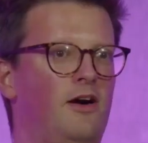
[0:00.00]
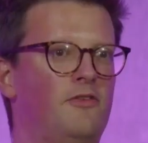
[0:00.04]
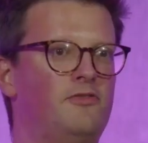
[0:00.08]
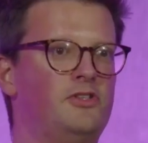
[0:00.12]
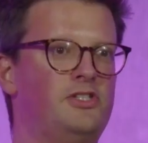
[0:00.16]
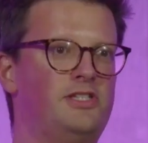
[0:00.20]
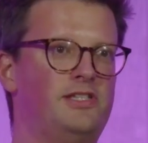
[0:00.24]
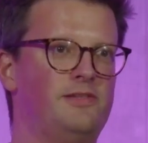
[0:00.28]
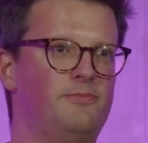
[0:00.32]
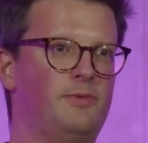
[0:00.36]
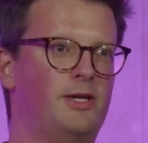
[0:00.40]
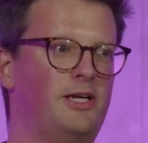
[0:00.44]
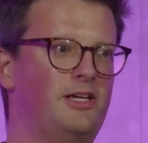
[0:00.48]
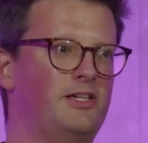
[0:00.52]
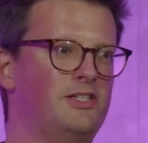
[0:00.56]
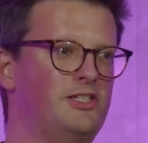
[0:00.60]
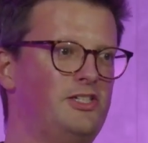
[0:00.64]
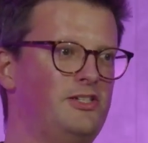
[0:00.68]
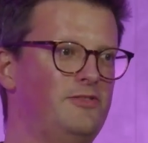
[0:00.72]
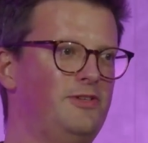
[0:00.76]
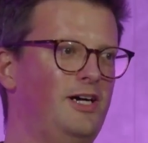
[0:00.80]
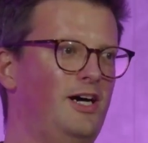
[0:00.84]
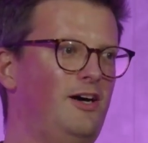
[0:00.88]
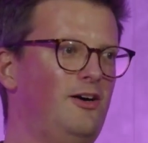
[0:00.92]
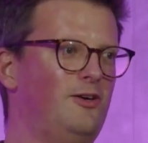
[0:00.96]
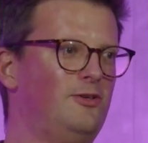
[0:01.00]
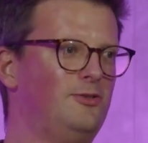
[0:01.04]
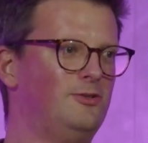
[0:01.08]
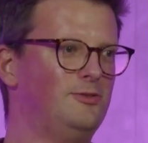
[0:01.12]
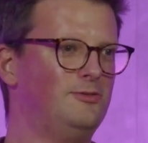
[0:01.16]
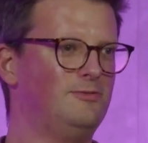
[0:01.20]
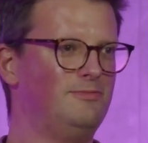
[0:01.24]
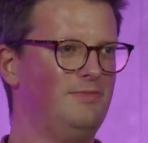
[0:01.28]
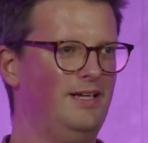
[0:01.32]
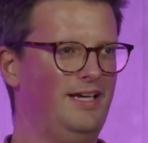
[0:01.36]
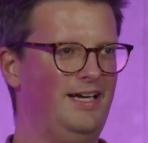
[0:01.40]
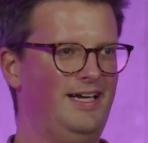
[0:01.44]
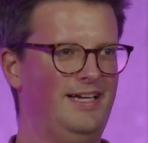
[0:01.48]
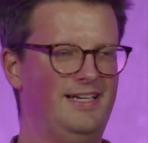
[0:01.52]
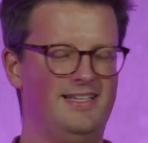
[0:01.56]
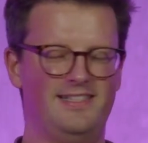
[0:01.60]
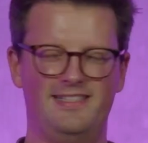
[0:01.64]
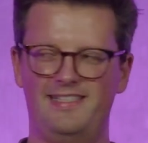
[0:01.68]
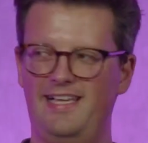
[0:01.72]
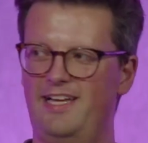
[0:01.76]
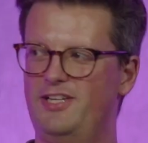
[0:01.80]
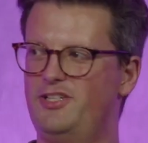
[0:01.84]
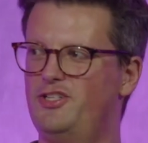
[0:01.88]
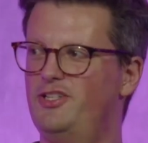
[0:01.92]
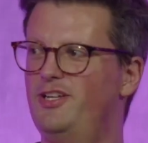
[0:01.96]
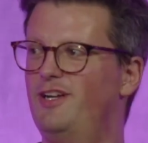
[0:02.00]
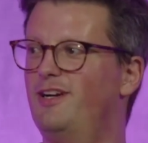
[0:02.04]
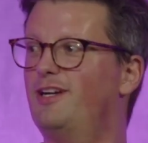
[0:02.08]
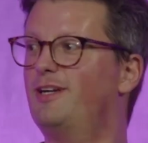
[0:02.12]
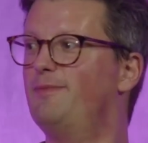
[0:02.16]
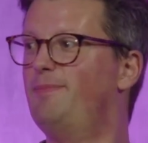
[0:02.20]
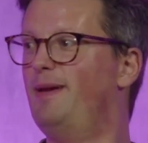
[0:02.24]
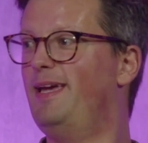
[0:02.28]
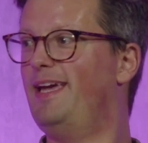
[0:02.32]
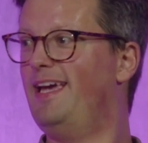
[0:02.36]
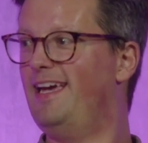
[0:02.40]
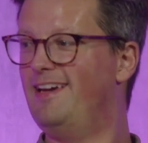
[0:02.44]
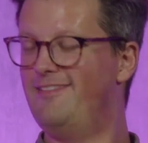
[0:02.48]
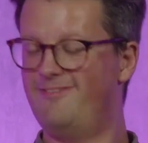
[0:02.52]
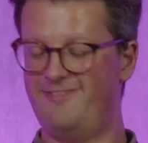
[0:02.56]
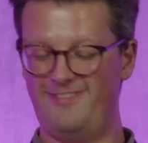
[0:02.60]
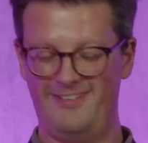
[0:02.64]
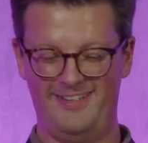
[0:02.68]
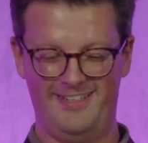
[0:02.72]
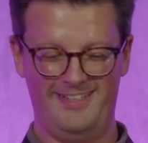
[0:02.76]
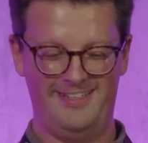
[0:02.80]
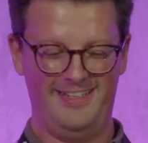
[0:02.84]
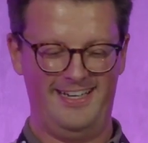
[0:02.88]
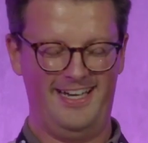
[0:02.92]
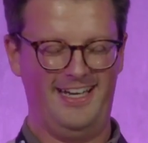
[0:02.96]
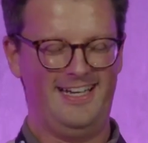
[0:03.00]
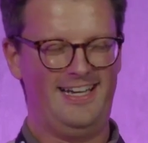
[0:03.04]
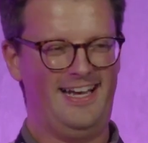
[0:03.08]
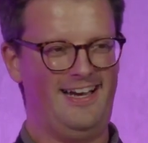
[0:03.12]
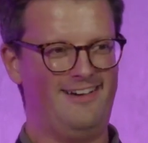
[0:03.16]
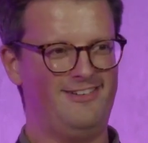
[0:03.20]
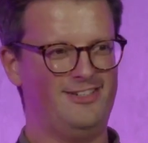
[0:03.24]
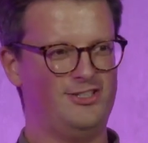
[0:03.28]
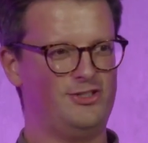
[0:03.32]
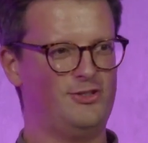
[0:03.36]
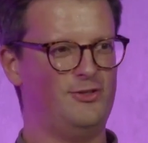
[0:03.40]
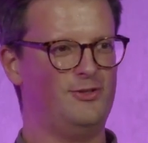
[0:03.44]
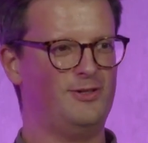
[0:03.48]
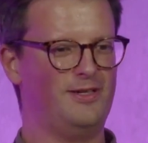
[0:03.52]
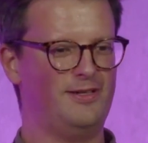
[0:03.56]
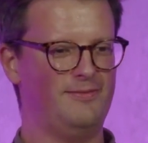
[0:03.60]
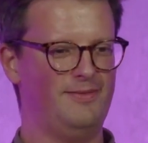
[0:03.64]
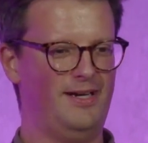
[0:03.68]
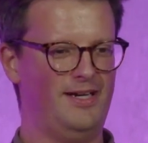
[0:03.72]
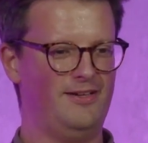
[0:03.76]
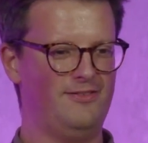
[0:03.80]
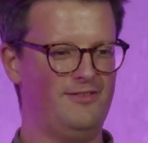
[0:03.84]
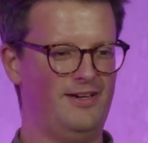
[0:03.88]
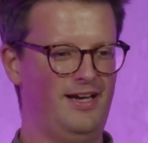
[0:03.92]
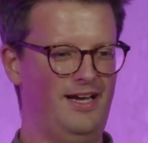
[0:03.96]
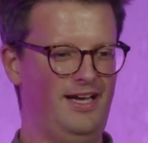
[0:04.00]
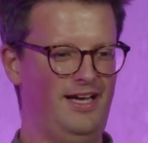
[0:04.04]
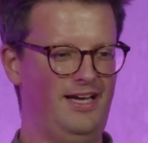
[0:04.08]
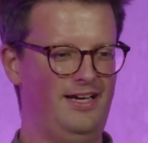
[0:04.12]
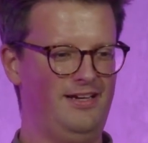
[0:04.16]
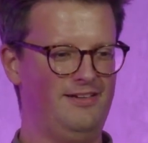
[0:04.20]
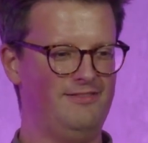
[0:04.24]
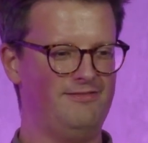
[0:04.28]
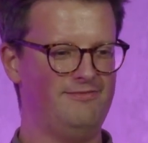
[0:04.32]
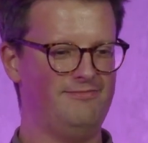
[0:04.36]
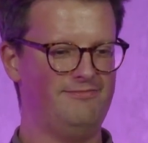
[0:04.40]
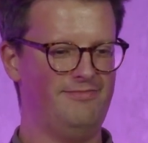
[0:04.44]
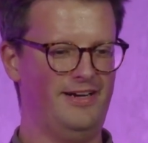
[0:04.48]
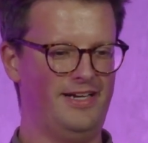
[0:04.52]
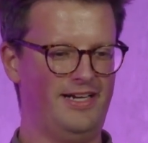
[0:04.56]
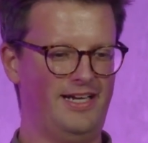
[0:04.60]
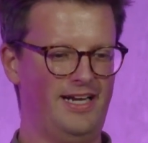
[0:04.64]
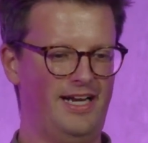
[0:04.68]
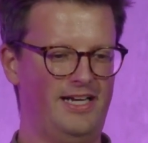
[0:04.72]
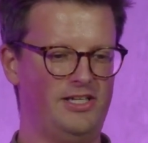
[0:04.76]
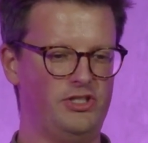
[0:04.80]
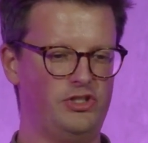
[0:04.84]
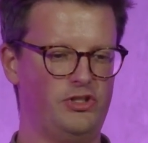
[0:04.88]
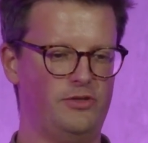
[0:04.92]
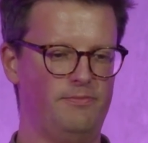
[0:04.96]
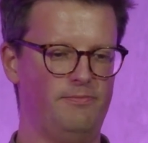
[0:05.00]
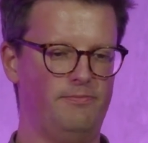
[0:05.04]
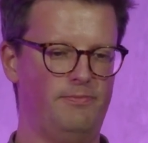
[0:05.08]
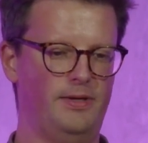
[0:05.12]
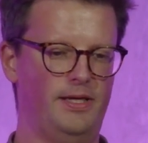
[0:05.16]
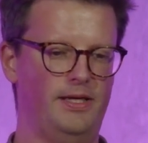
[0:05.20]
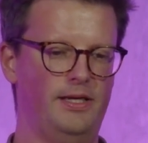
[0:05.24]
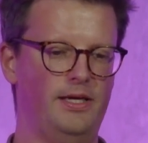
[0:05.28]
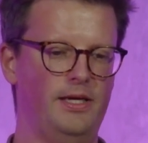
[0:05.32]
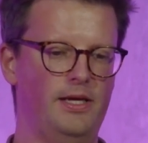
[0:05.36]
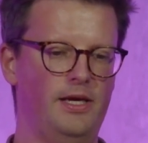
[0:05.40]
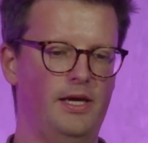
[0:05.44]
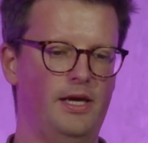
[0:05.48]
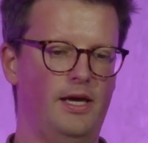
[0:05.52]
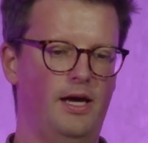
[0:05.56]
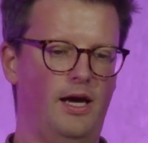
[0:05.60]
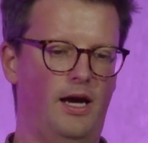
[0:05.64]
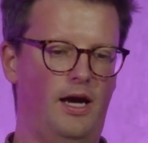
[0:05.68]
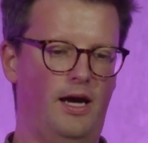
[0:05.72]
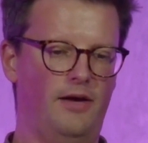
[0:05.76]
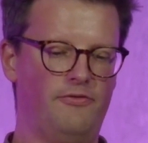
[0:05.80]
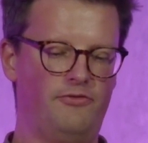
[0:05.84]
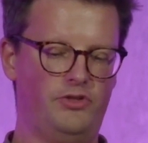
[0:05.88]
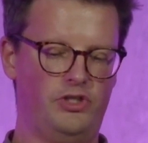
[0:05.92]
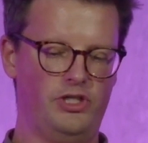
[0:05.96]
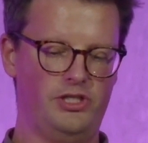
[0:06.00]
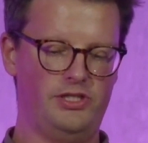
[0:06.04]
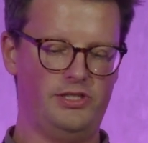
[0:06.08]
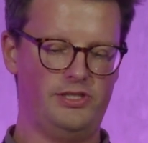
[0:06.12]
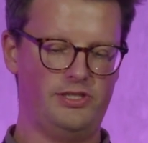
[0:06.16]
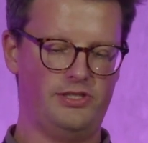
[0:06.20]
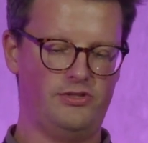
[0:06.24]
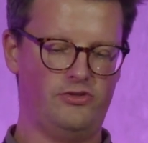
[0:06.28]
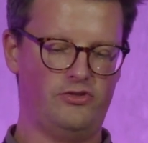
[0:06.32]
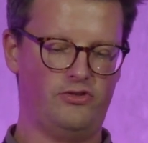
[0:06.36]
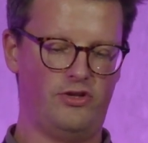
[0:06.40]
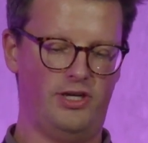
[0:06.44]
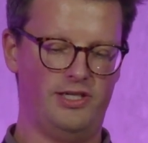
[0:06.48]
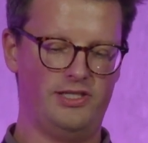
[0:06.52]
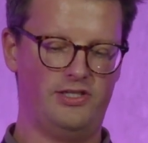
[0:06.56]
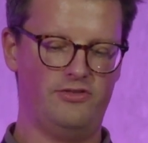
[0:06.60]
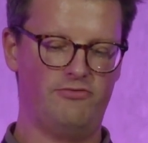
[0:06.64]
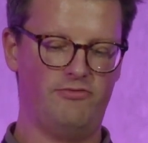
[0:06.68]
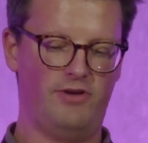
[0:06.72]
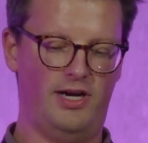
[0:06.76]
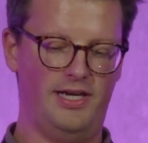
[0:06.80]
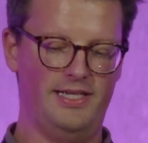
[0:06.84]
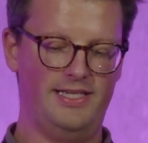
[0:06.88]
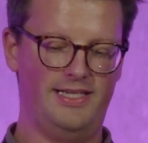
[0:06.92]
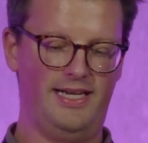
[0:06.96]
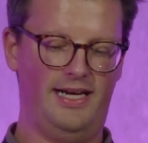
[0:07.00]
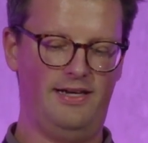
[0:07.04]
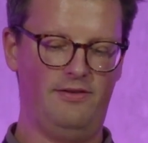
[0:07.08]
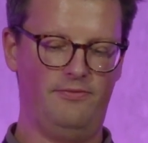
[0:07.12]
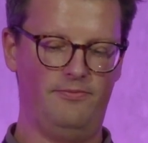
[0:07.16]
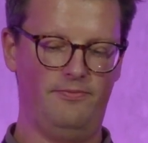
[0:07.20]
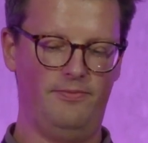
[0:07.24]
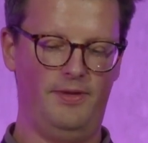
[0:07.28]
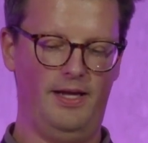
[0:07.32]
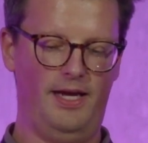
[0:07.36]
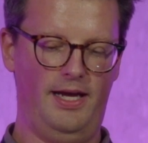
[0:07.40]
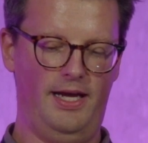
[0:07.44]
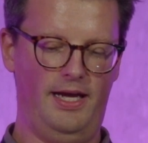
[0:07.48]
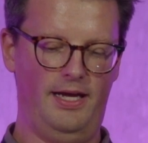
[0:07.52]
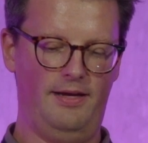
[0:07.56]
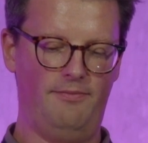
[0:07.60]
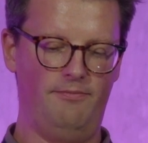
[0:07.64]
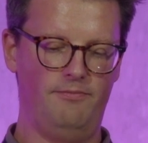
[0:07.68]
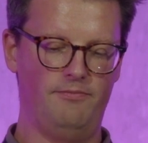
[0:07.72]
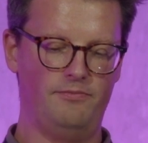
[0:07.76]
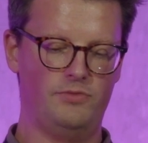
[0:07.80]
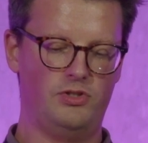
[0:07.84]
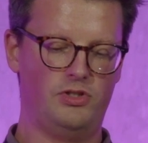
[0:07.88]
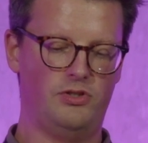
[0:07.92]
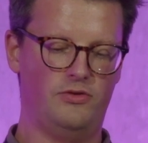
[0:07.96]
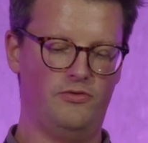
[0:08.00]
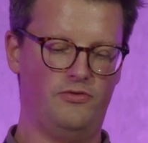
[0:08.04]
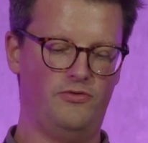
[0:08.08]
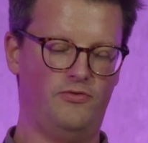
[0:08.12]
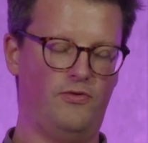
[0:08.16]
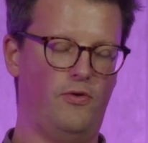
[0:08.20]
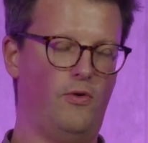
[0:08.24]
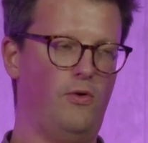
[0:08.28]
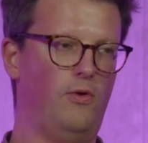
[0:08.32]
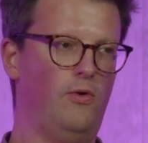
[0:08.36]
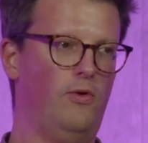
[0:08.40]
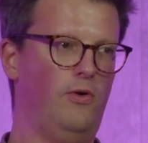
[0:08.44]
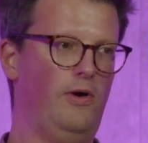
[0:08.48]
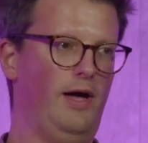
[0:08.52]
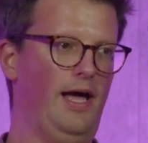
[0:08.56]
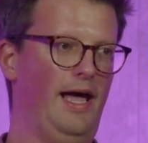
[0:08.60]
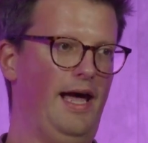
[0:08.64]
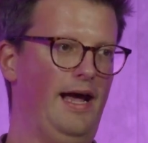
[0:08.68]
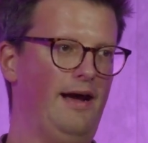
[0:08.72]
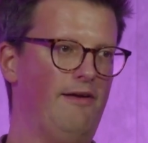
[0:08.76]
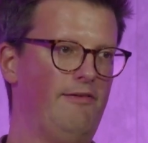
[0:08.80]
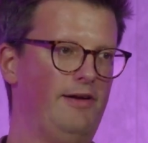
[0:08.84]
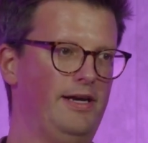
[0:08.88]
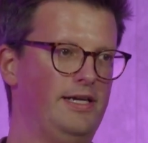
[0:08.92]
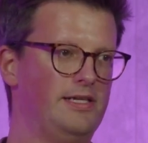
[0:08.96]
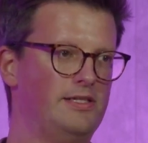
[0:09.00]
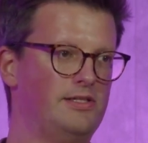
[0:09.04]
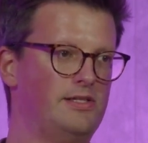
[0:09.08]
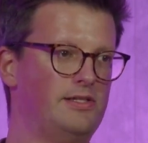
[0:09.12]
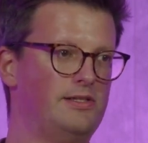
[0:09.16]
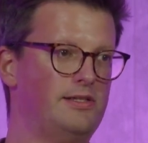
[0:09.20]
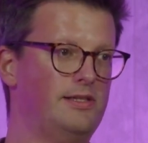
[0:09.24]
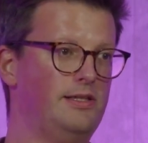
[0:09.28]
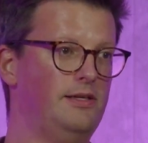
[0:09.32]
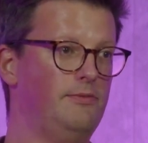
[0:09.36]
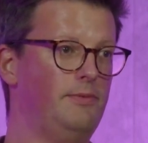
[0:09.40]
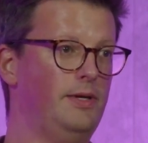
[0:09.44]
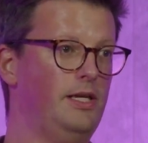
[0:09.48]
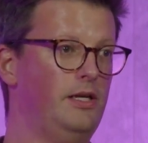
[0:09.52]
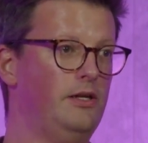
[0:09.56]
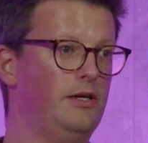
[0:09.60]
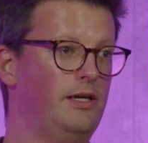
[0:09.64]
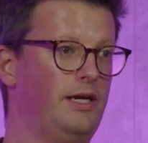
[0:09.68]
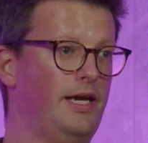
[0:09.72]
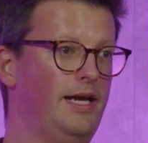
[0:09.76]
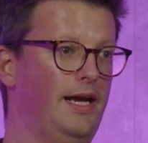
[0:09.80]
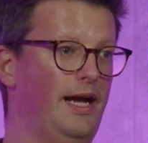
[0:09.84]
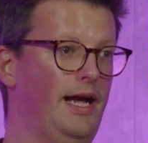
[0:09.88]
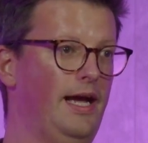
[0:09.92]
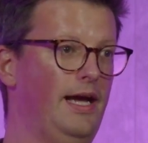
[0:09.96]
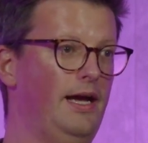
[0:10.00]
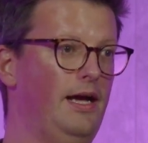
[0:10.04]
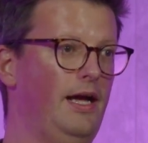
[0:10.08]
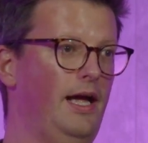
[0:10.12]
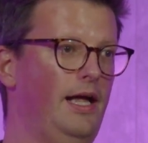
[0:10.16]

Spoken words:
obviously we could do a whole session. I could be here for an hour talking about regulation, but I've just tried to write down sort of 4 areas that we're looking at.